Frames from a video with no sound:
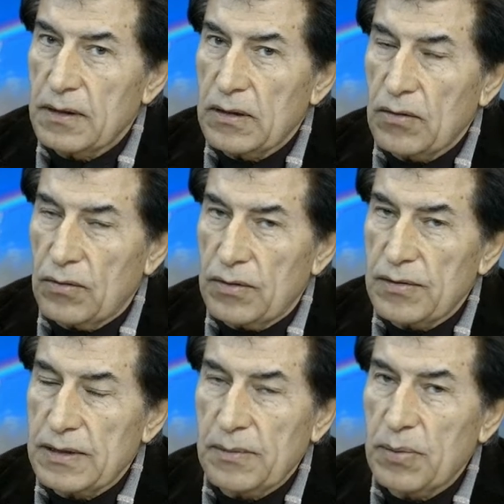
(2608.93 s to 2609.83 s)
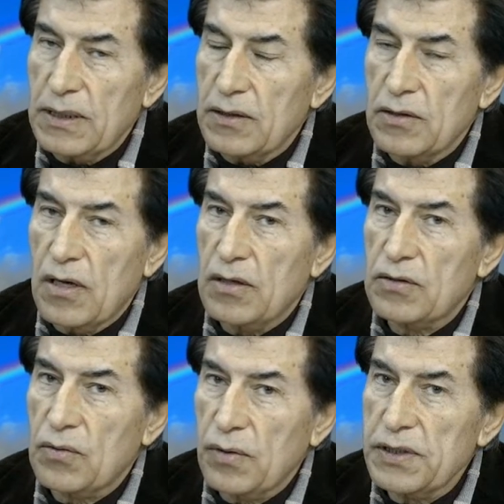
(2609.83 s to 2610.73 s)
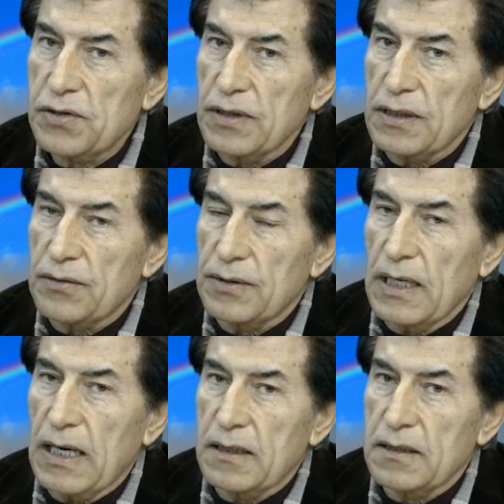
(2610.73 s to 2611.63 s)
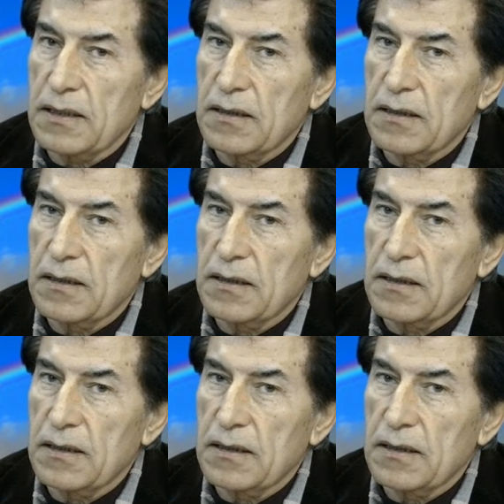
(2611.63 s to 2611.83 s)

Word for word: or simply not questioning reality.